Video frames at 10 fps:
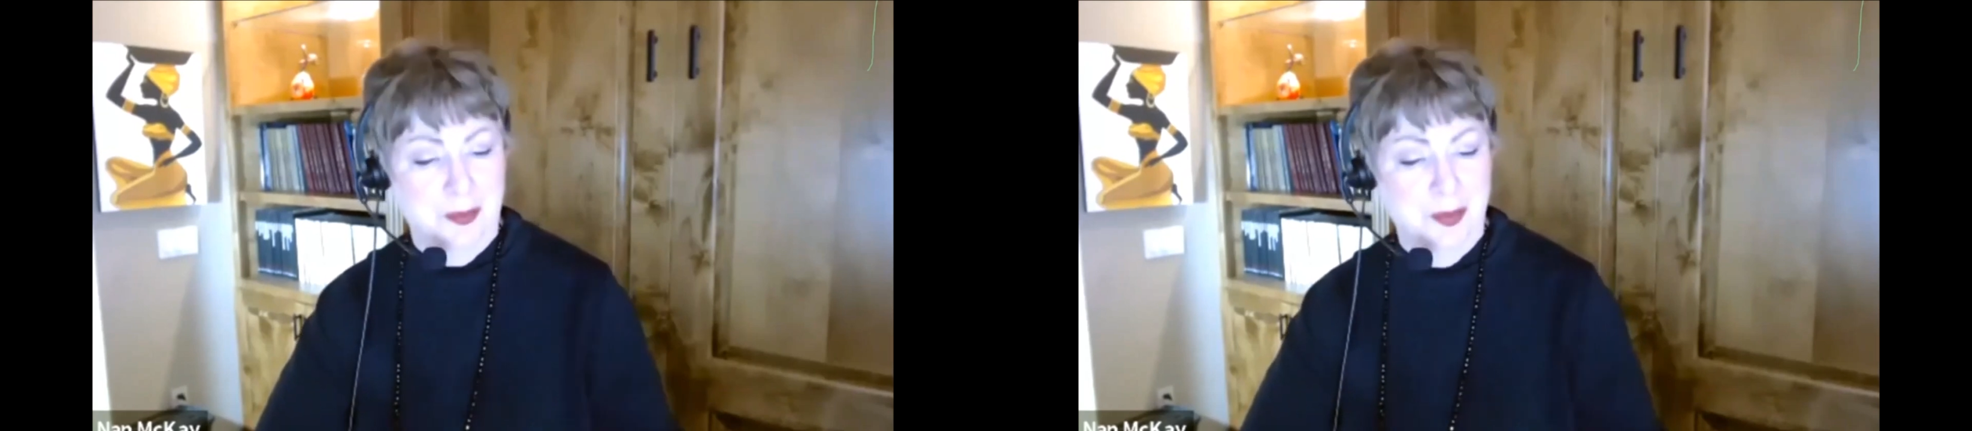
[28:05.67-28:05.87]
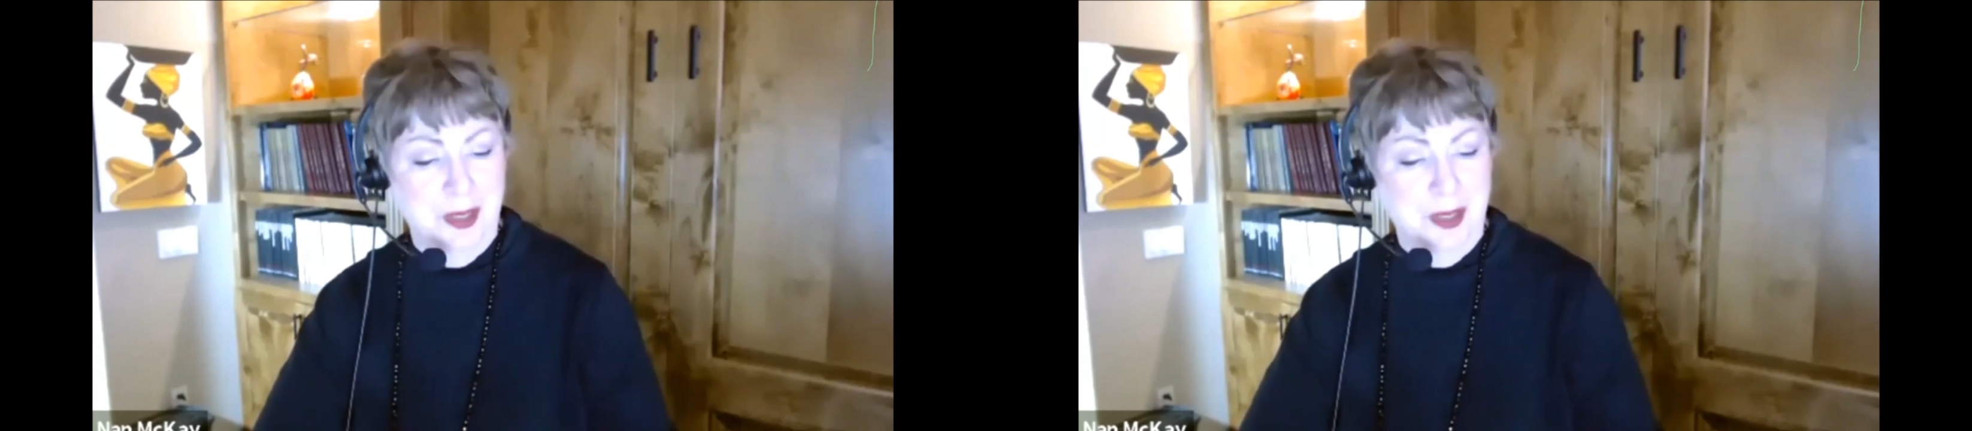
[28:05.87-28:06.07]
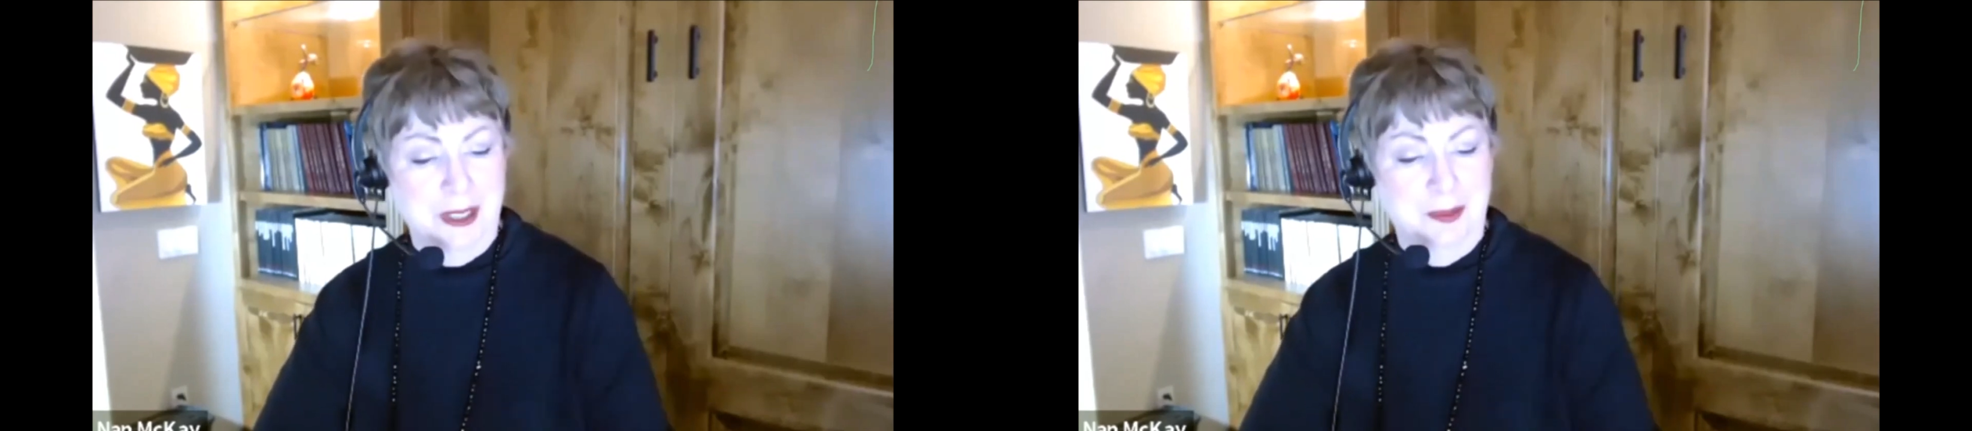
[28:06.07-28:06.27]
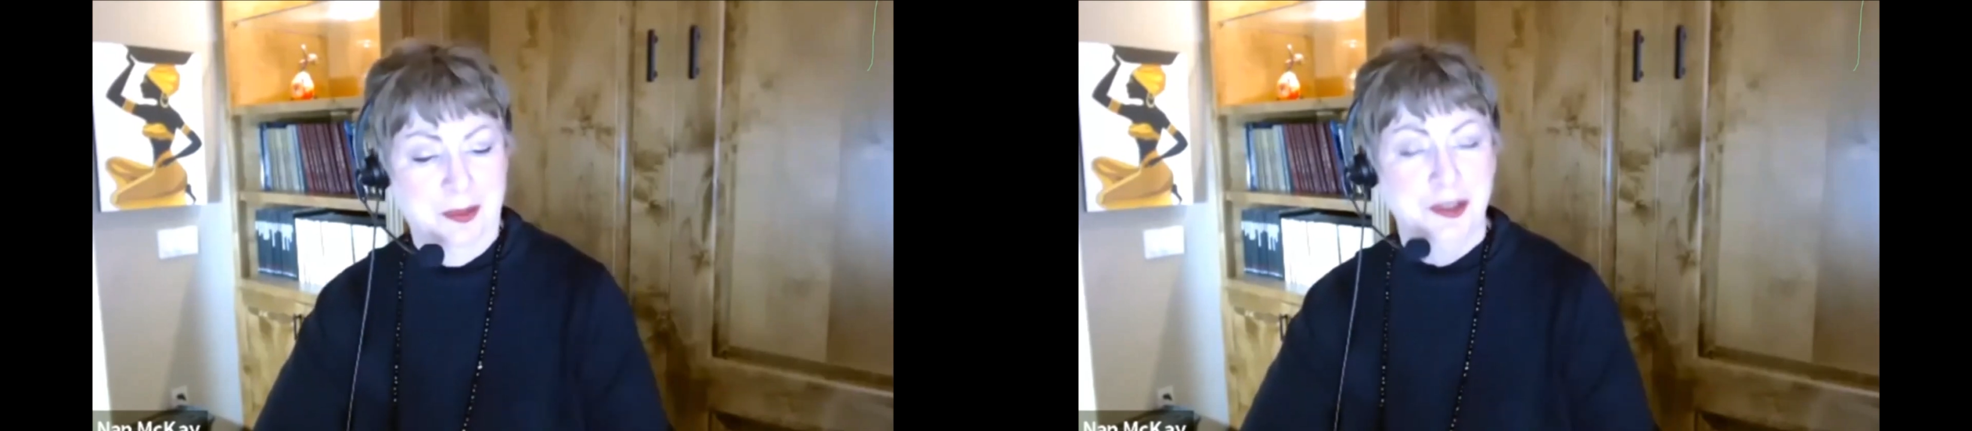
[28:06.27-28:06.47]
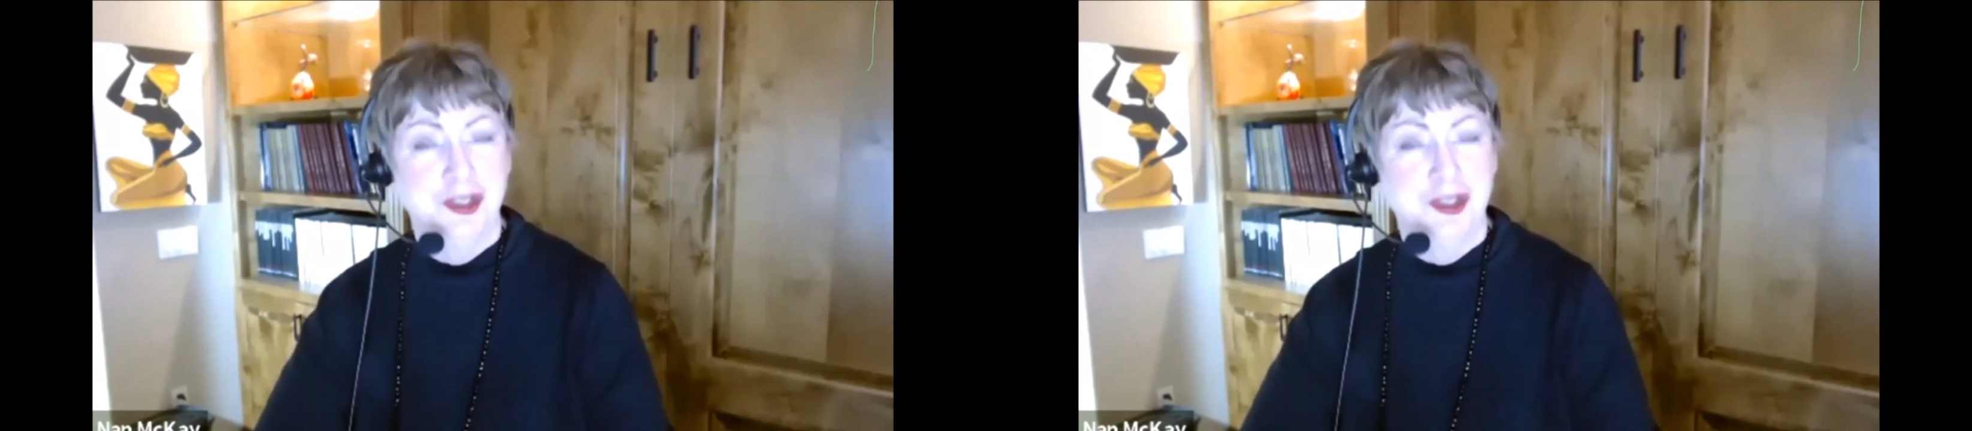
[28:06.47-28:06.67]
I really
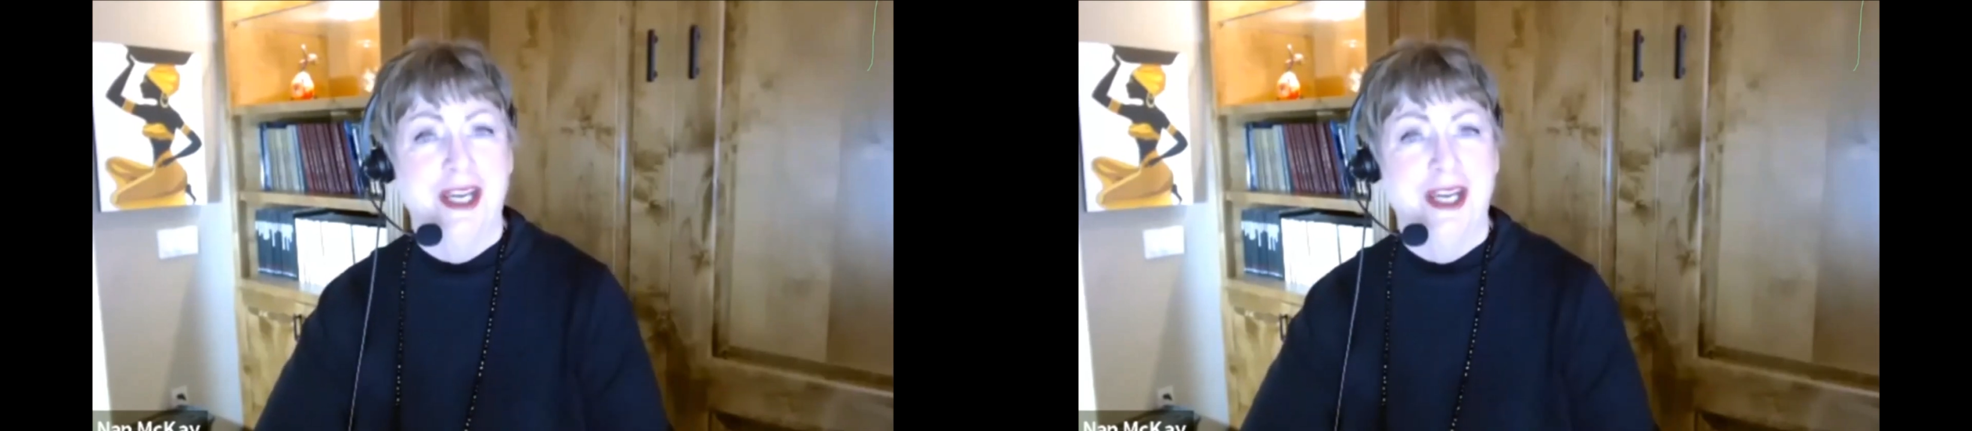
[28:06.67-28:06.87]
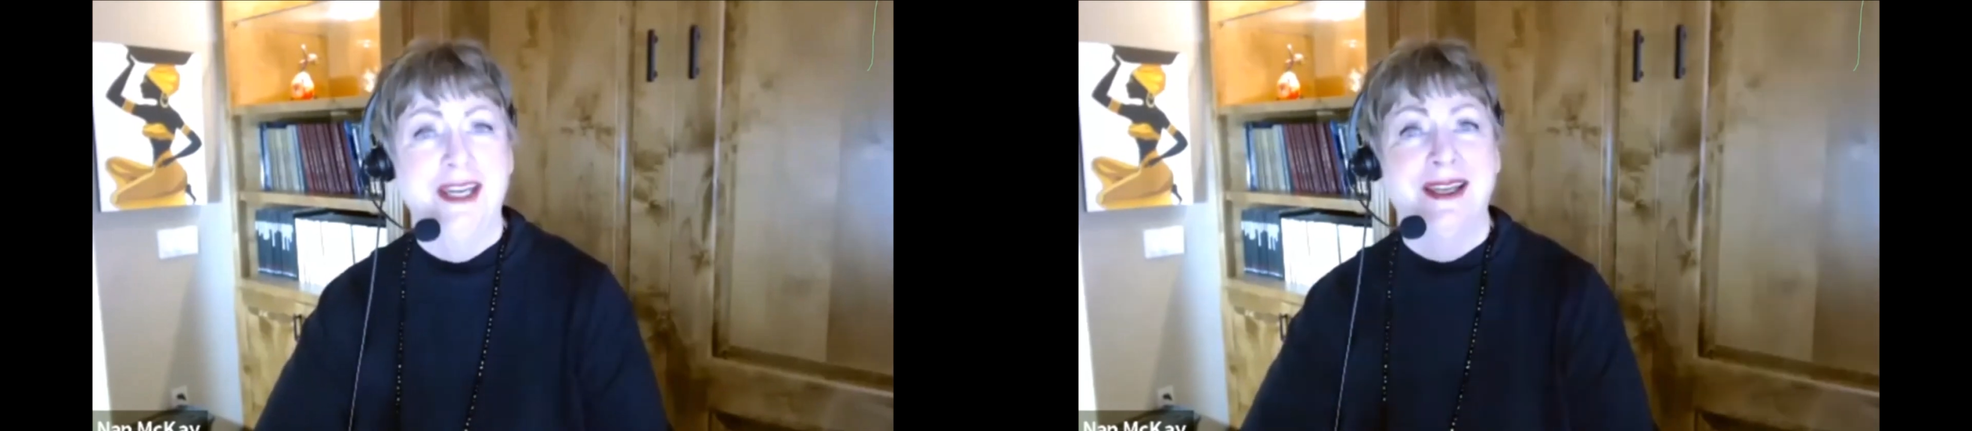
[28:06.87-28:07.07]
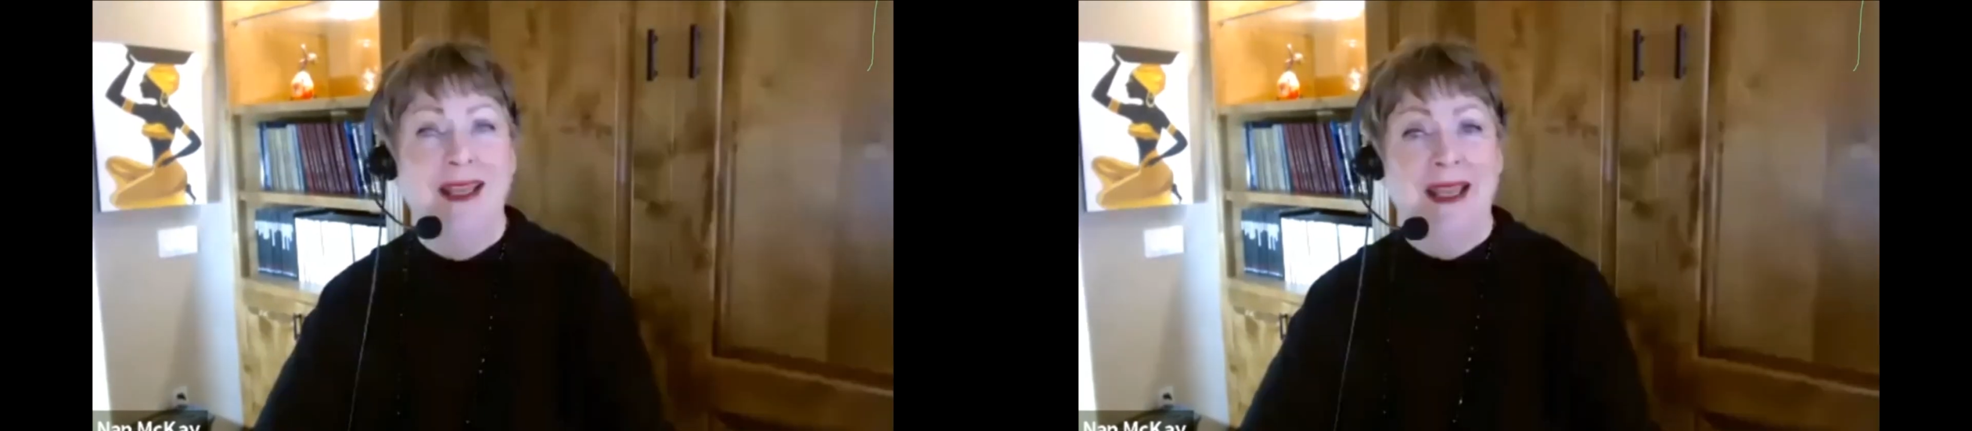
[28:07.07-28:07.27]
appreciate it.